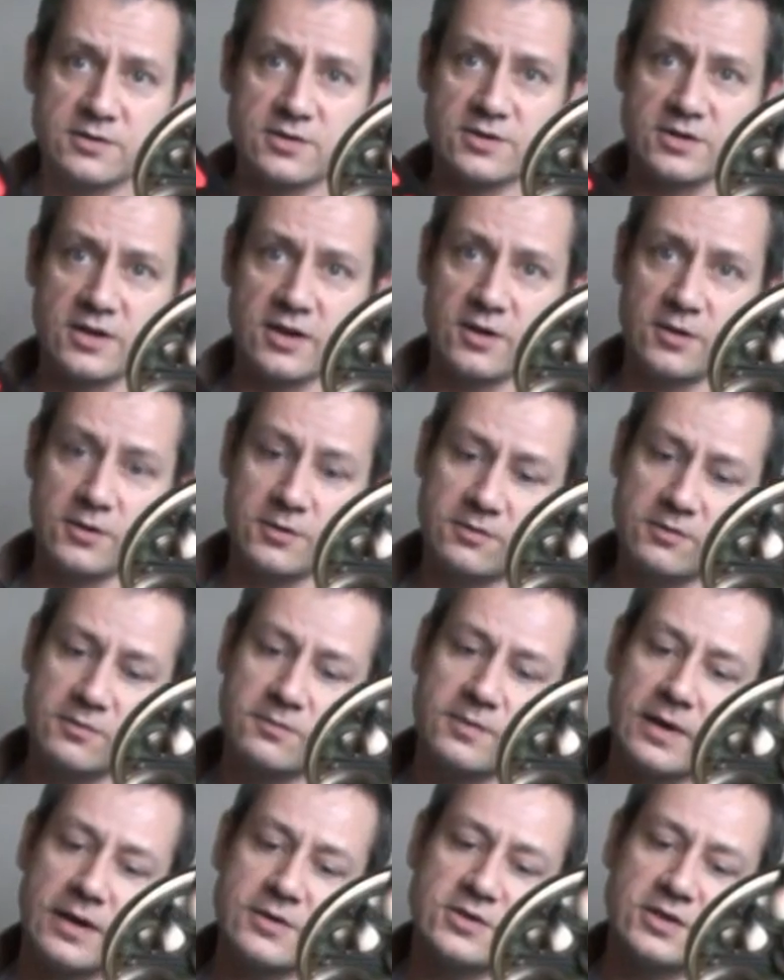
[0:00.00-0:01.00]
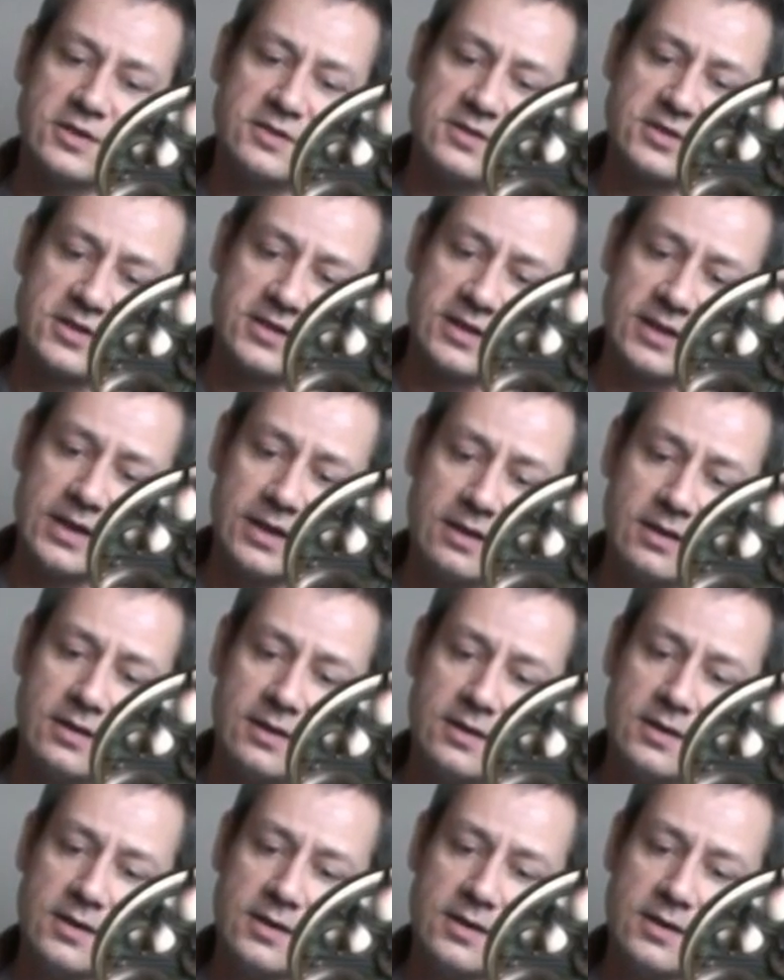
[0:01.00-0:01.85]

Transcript: so as you can see